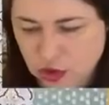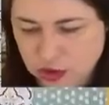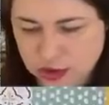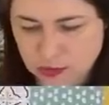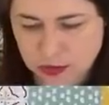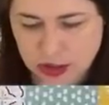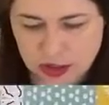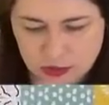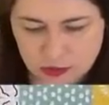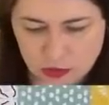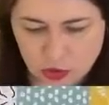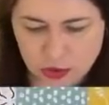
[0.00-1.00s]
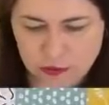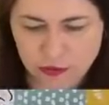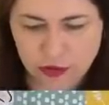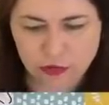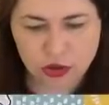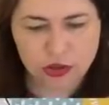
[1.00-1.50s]
dollars when you. Do
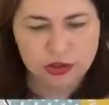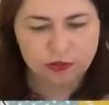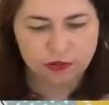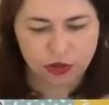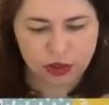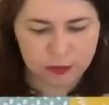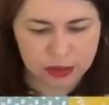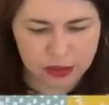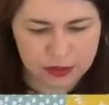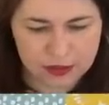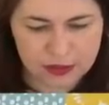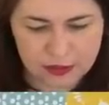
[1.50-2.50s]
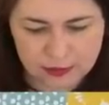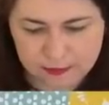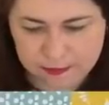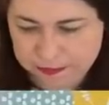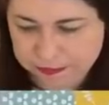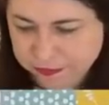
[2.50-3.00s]
yourself a favour, people.
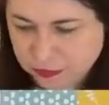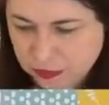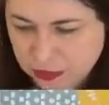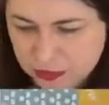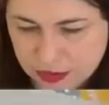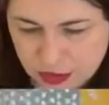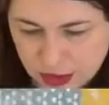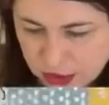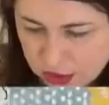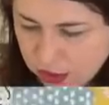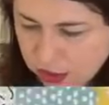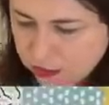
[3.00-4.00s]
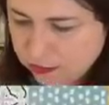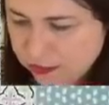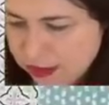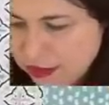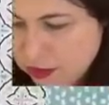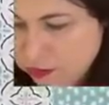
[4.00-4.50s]
So there you go.
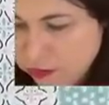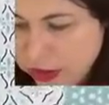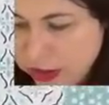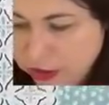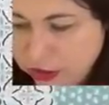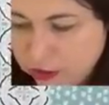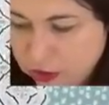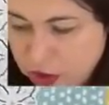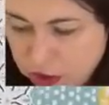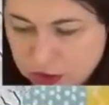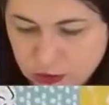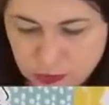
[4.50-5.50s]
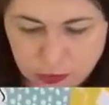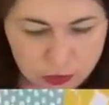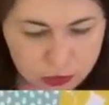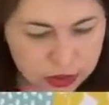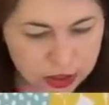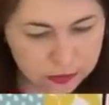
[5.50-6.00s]
That's a really good host
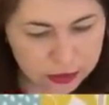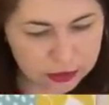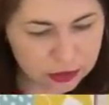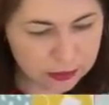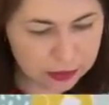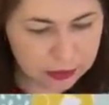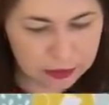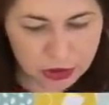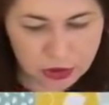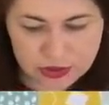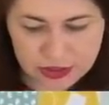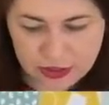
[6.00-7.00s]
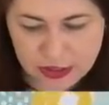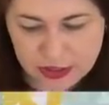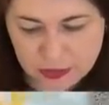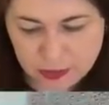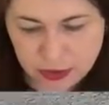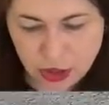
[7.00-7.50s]
reward. That one. I'm going to be using
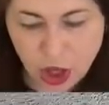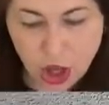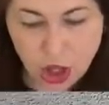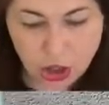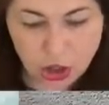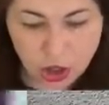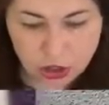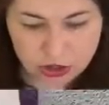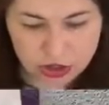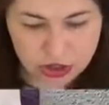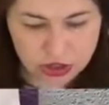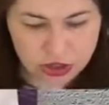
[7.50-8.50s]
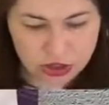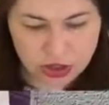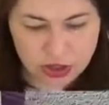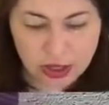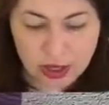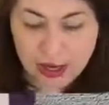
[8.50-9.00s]
this one a lot,
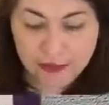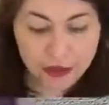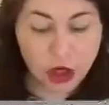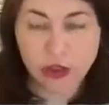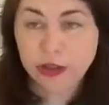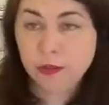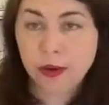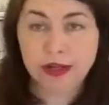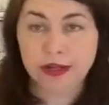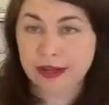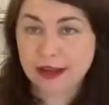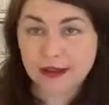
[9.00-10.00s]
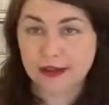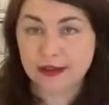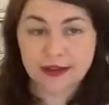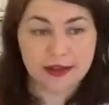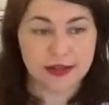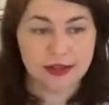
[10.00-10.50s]
and the only way to get
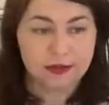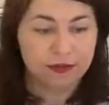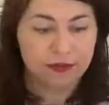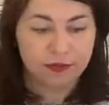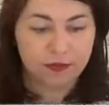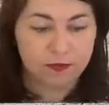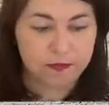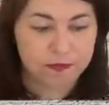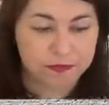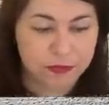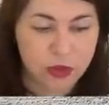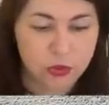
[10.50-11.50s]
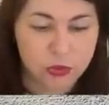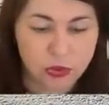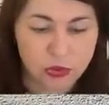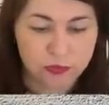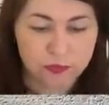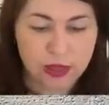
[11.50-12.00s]
it is if
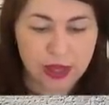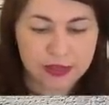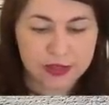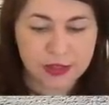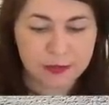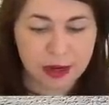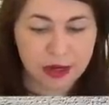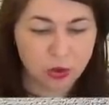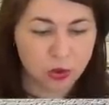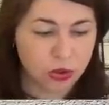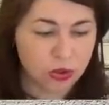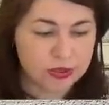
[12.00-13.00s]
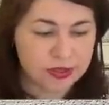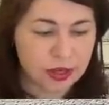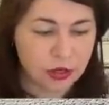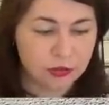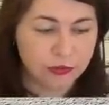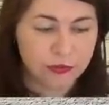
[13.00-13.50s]
your customer or
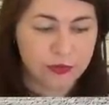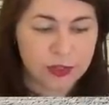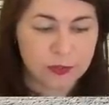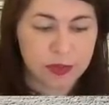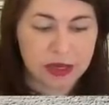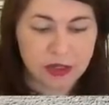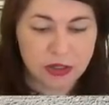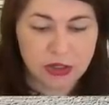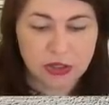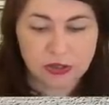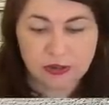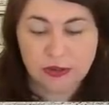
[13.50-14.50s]
yourself, if you spend